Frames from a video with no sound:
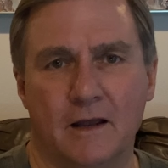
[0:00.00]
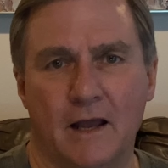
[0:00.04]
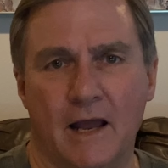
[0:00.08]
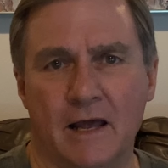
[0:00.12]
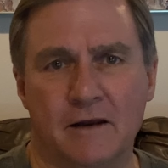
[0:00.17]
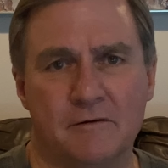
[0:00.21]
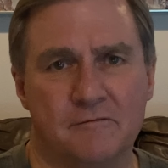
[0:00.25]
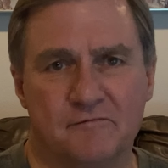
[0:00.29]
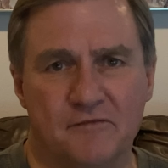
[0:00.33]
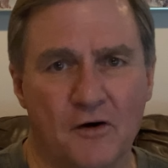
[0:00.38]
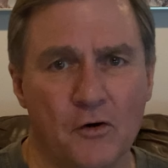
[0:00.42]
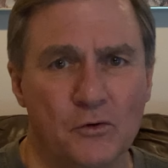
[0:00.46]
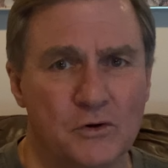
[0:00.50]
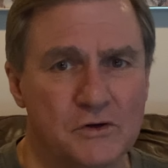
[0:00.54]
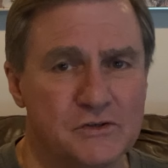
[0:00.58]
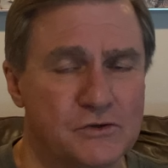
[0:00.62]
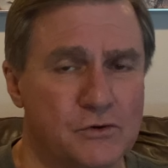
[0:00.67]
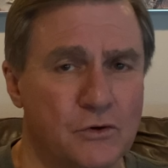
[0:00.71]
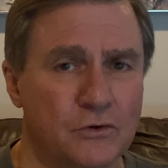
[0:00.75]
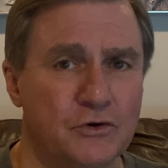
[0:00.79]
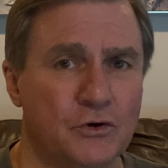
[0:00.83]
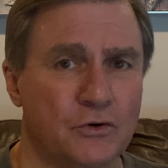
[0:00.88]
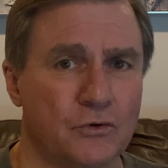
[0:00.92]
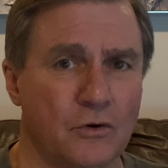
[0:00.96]
And focus
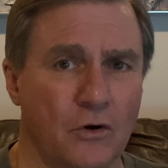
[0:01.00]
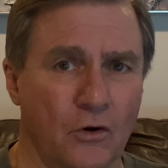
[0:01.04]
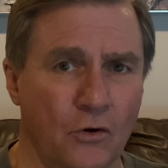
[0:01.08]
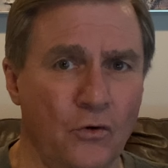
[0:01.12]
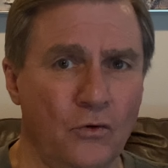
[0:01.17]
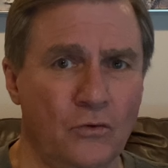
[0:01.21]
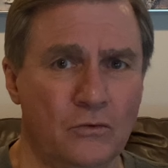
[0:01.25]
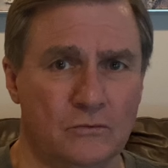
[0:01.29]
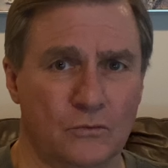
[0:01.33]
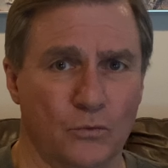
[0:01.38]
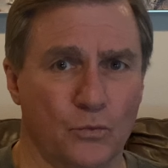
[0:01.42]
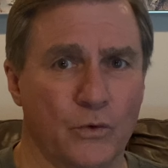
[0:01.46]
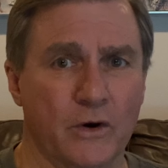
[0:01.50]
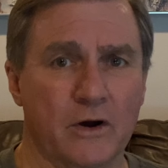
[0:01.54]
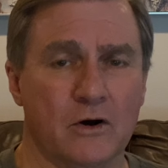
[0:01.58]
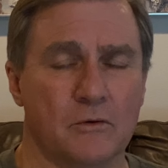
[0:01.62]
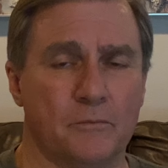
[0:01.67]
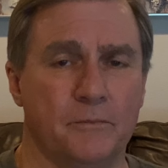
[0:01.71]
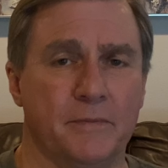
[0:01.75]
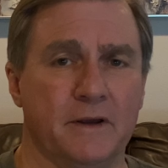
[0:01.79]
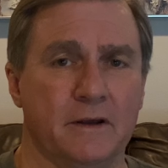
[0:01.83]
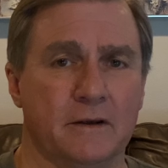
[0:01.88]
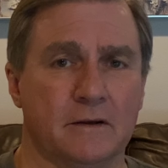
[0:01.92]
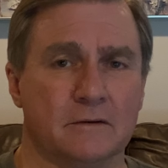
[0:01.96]
on your own well
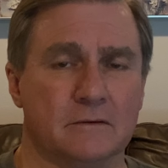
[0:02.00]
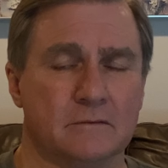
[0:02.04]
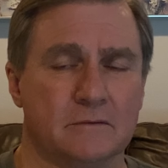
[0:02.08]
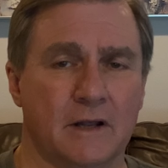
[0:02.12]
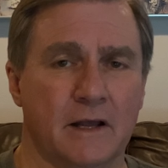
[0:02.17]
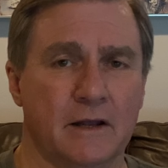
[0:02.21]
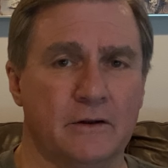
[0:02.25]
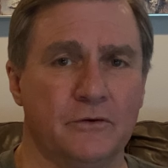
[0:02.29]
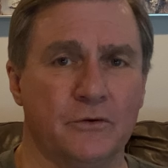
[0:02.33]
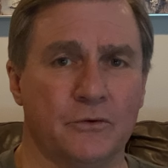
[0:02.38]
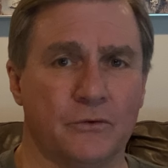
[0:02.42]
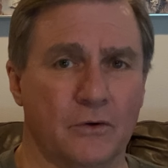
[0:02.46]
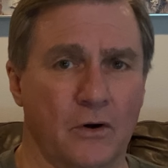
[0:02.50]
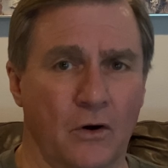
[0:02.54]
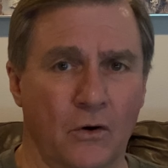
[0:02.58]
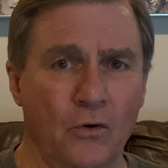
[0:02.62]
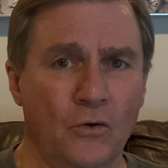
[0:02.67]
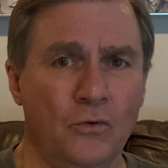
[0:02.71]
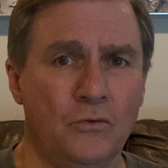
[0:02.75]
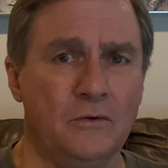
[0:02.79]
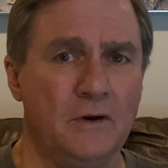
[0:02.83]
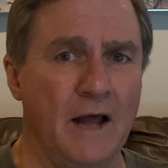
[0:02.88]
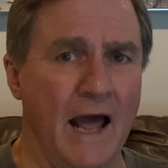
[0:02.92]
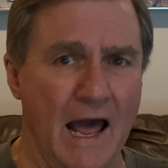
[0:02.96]
being and your
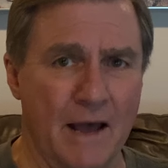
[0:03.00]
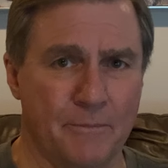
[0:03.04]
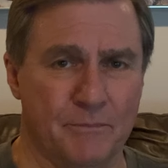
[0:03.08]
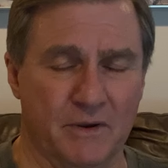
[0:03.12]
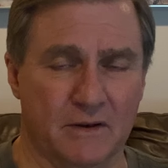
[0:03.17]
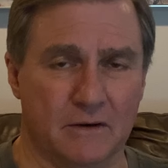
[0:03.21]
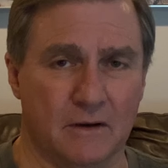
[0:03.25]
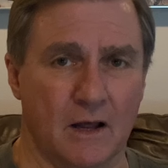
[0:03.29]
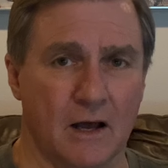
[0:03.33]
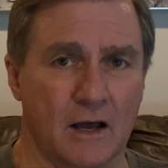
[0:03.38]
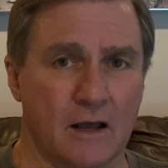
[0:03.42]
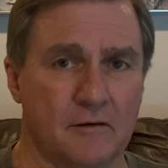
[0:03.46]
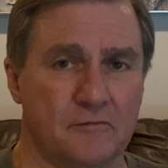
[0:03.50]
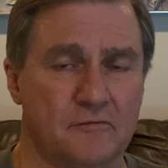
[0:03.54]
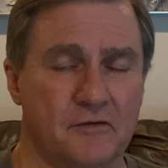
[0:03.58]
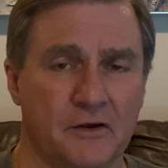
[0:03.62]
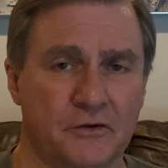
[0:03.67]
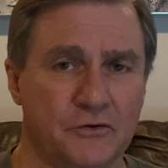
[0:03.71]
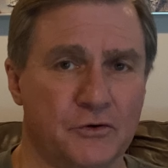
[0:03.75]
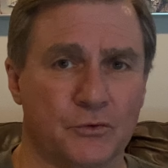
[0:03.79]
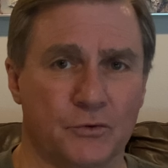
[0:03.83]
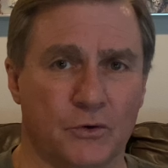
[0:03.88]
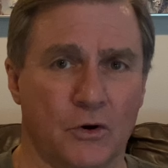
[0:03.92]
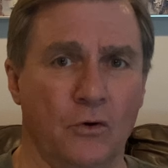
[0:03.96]
own happy life
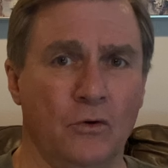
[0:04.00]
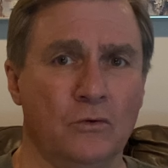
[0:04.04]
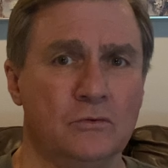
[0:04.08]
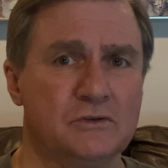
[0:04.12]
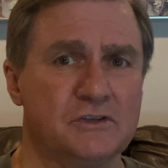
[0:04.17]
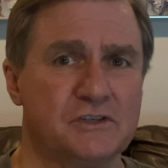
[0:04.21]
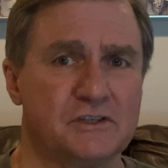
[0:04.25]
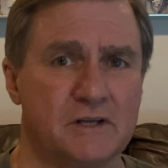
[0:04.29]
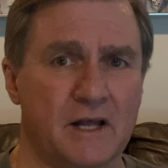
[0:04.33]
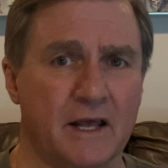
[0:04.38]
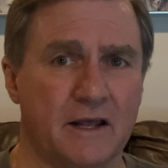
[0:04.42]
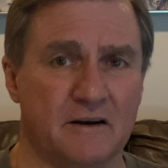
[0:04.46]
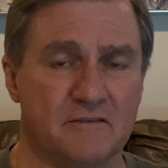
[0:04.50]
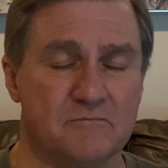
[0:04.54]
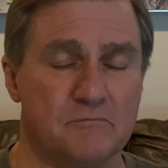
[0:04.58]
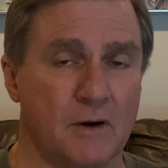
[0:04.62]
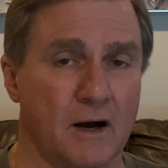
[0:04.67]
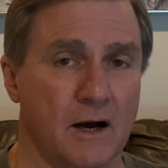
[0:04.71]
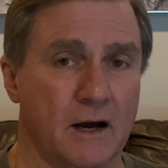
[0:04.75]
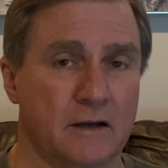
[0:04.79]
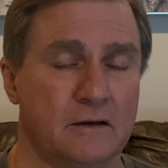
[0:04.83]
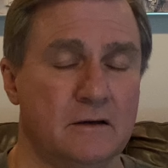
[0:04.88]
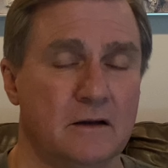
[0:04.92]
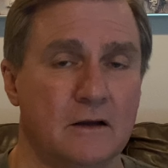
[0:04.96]
and your own state of
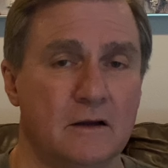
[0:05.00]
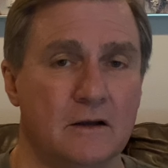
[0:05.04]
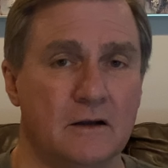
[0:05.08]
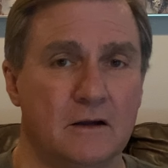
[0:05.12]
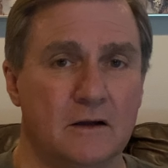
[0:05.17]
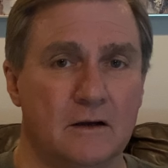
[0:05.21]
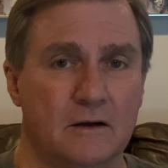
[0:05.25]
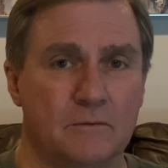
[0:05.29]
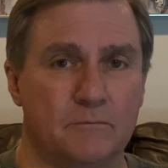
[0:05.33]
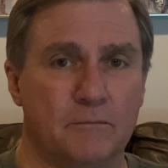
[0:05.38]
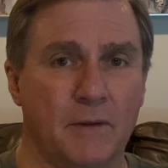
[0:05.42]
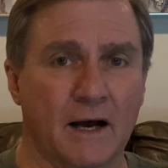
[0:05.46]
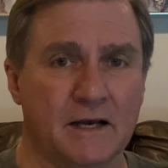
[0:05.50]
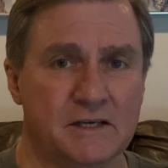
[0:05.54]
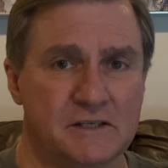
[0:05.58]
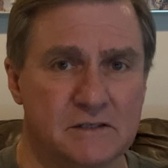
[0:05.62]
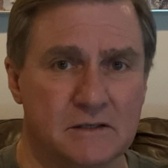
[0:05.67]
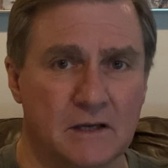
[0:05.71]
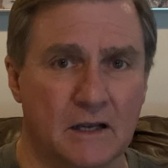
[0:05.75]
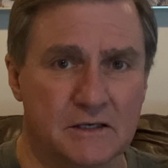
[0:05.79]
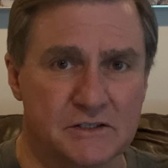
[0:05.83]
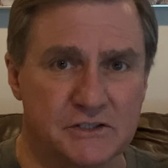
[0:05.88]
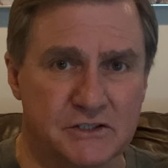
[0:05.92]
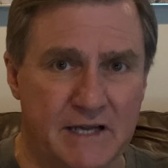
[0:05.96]
mind by
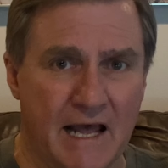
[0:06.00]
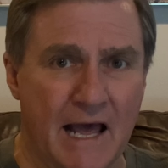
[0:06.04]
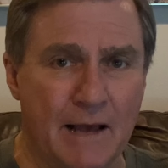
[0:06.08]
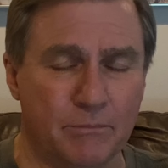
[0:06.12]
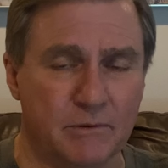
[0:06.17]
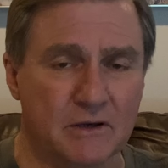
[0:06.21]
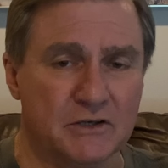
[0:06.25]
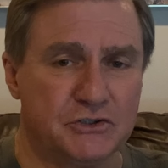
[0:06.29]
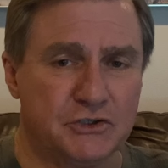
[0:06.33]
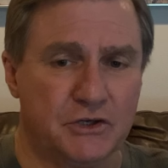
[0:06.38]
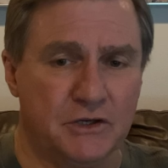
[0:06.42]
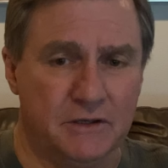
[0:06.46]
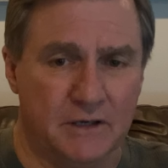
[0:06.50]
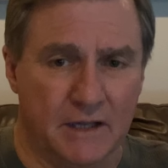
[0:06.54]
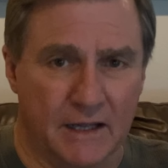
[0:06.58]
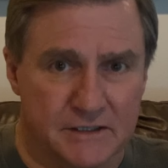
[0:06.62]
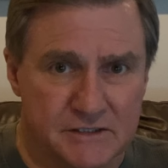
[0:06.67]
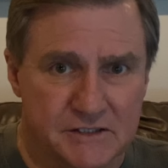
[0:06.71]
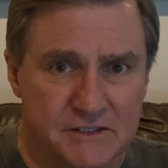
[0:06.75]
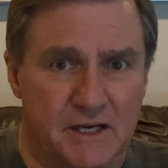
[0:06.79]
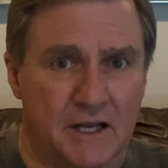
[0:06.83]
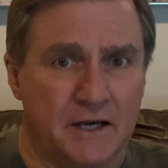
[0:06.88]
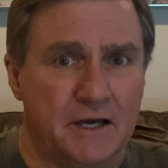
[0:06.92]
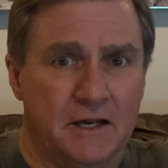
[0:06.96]
establishing and
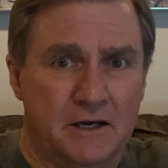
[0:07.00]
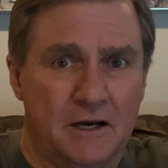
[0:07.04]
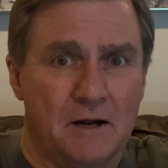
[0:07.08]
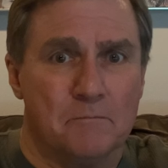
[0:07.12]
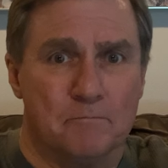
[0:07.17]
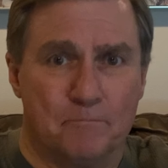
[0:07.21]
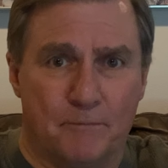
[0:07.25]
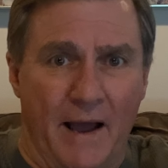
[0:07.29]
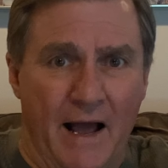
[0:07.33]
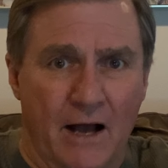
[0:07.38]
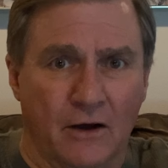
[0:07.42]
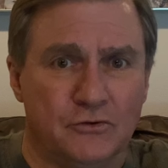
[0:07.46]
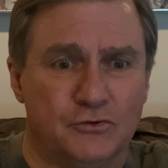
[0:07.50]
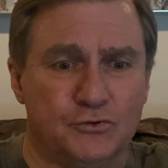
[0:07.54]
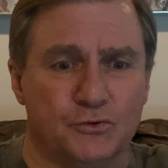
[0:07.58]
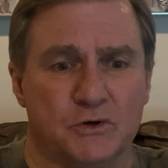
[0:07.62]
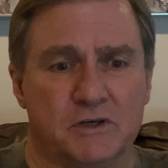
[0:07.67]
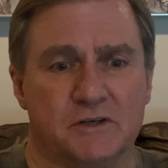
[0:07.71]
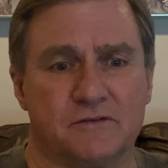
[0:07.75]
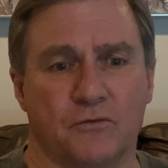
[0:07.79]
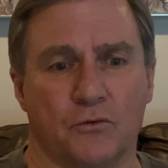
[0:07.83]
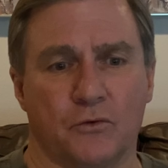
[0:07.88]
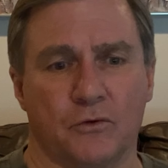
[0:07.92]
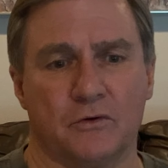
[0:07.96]
setting up
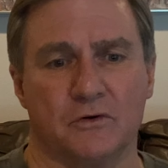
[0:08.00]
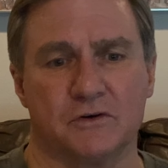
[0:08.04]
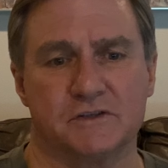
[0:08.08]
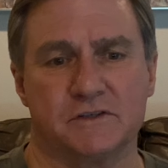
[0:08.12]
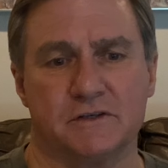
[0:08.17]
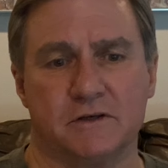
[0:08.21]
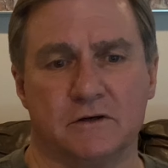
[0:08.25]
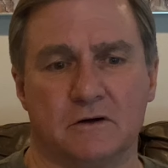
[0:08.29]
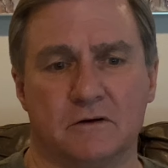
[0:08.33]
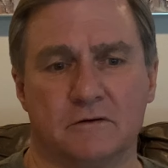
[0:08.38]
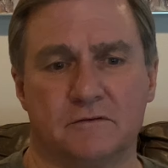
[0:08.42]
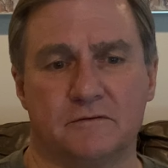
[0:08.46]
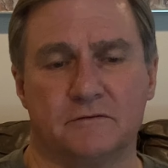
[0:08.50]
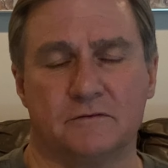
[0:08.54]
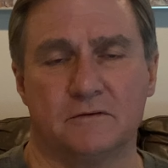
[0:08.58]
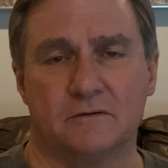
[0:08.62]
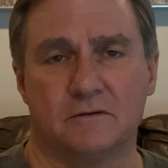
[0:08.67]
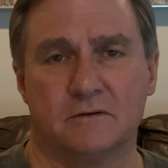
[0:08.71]
boundaries for yourself